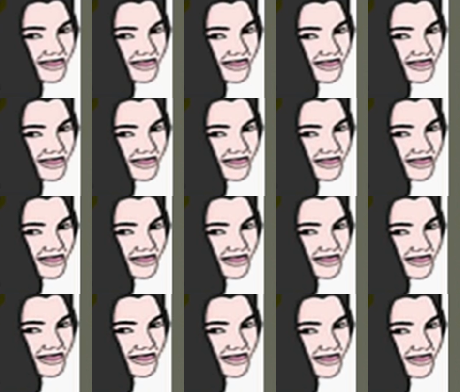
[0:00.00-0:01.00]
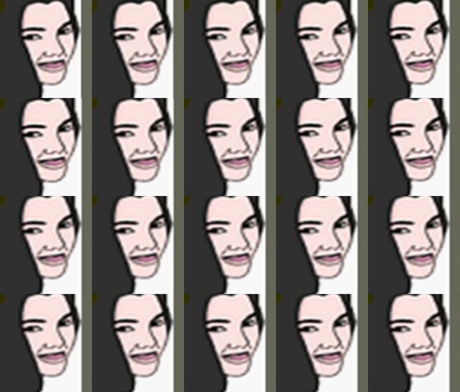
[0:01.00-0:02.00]

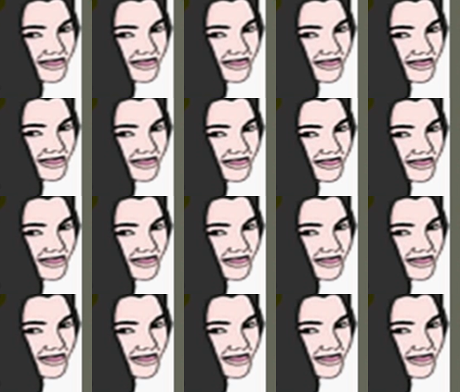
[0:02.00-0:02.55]
(silence)